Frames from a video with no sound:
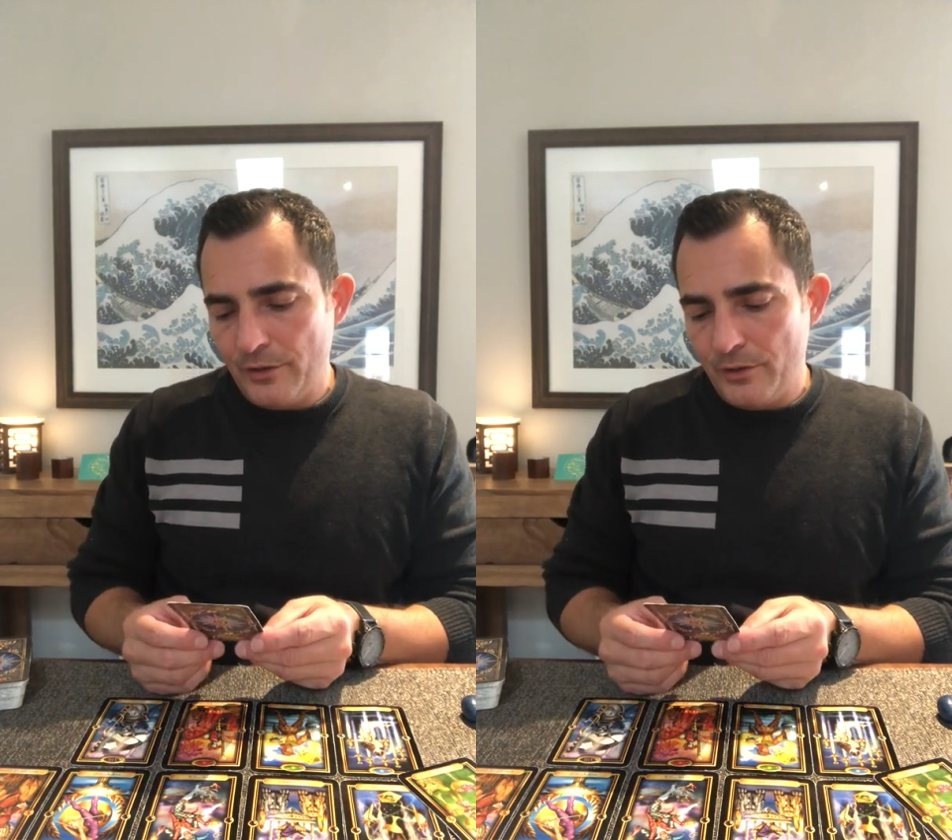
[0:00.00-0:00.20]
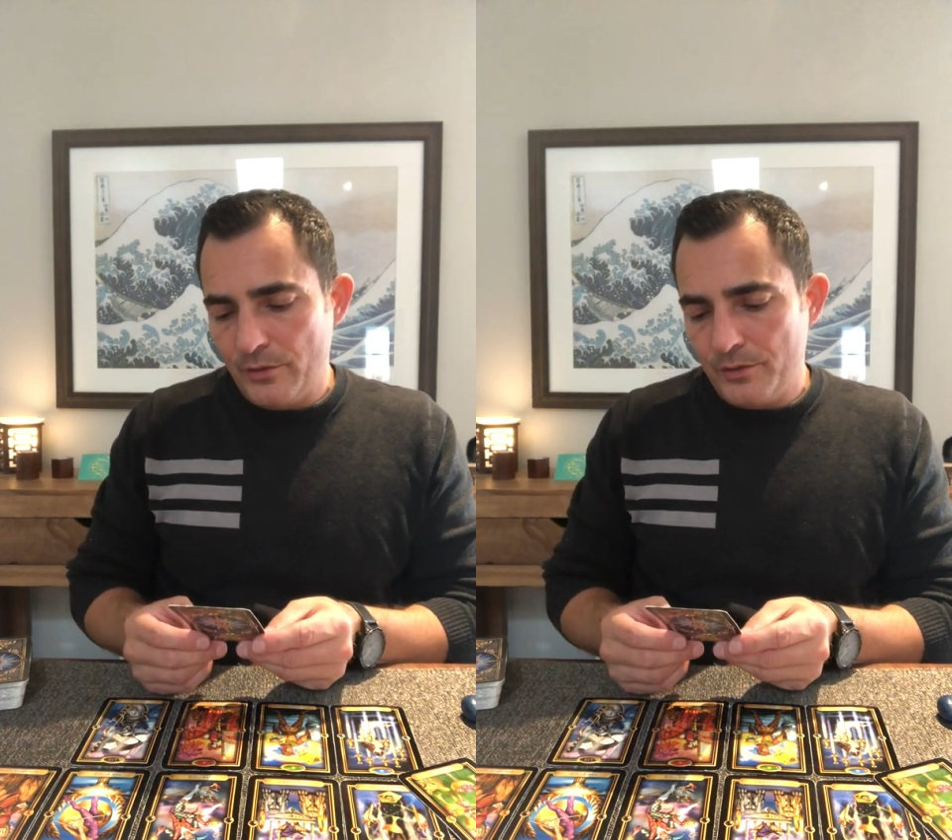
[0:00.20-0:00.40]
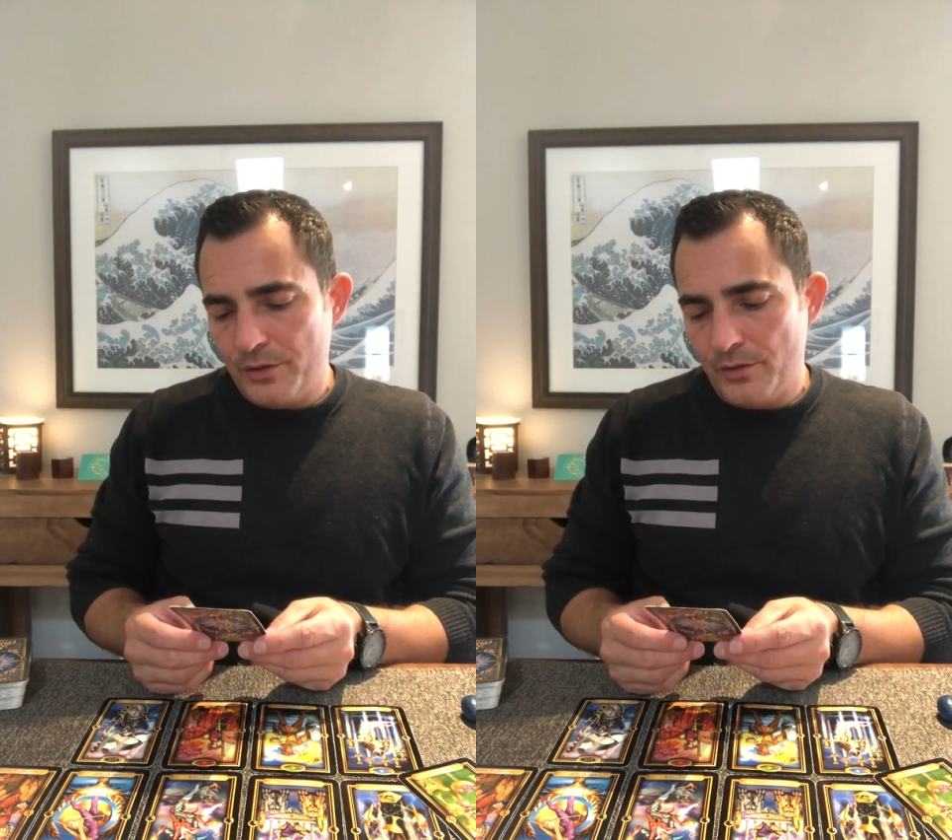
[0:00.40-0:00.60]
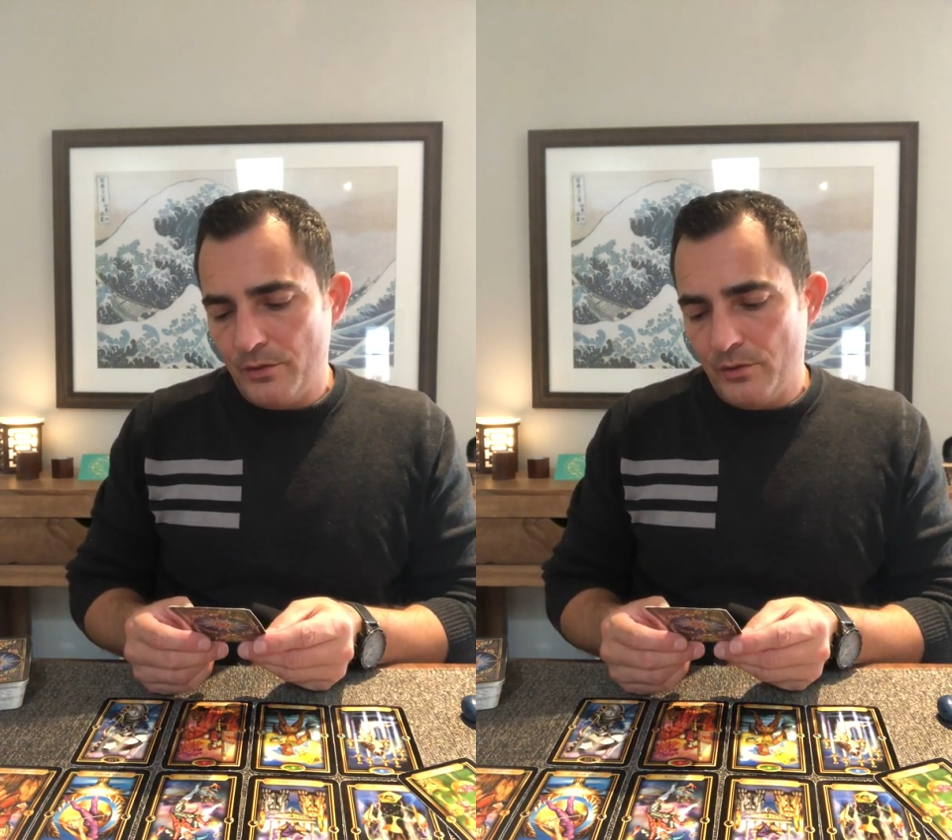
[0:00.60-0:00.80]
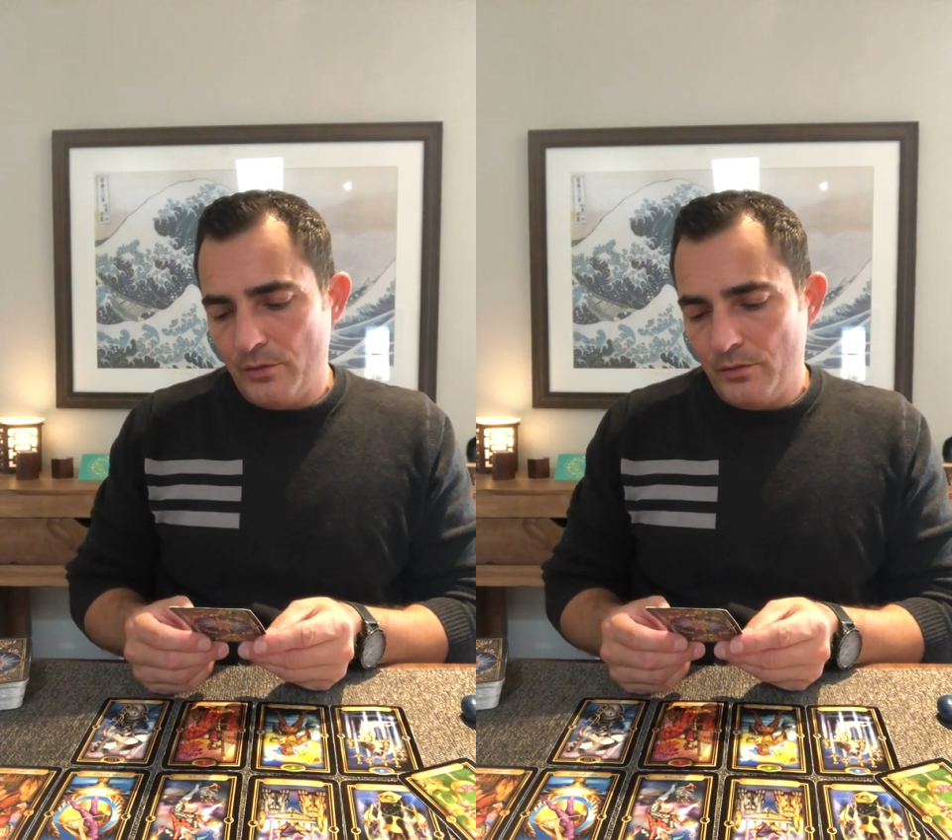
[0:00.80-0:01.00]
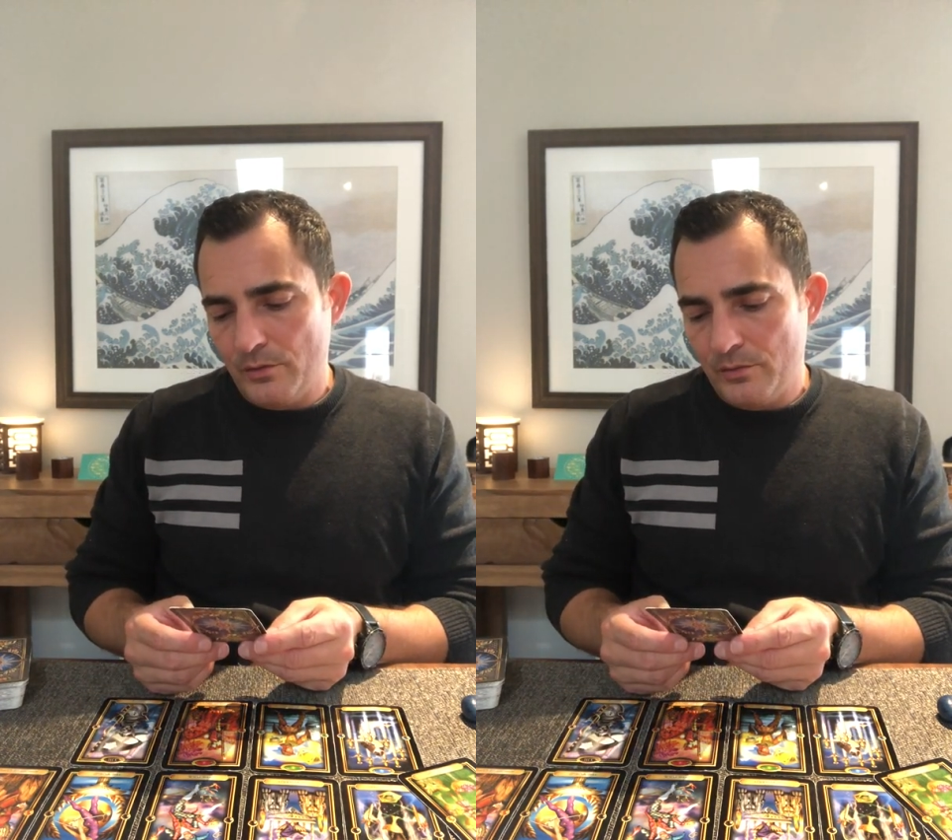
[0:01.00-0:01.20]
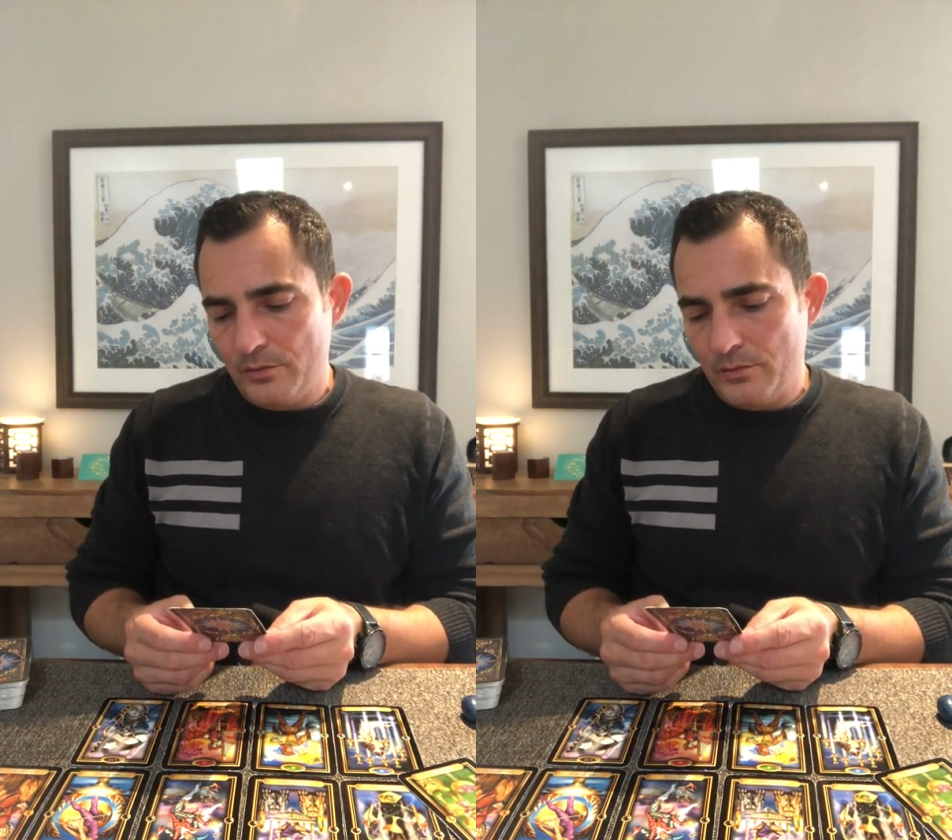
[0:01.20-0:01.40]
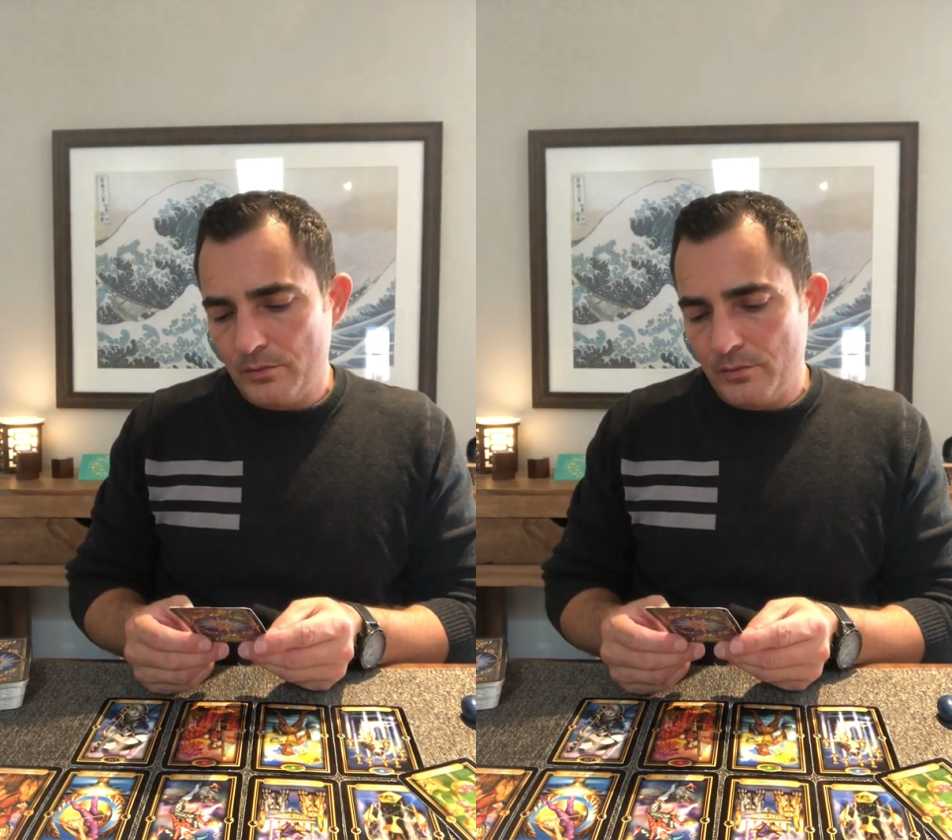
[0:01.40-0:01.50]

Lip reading: you to